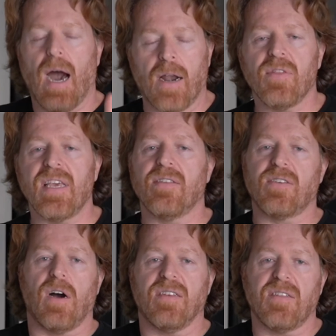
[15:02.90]
I don't think it's
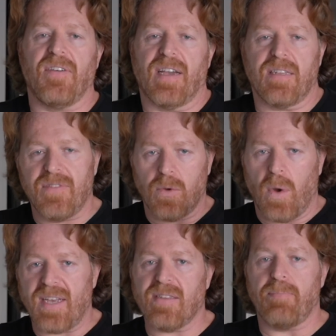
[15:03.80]
cost effective to
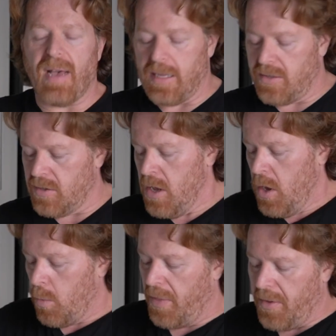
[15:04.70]
waste the pellets
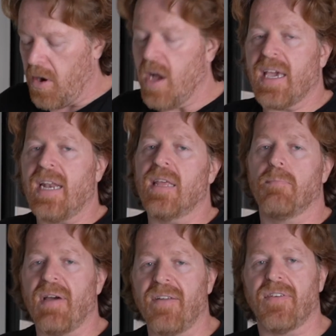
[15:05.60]
when they're not getting the
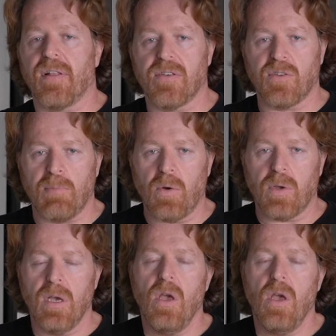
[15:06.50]
benefit of the smoke,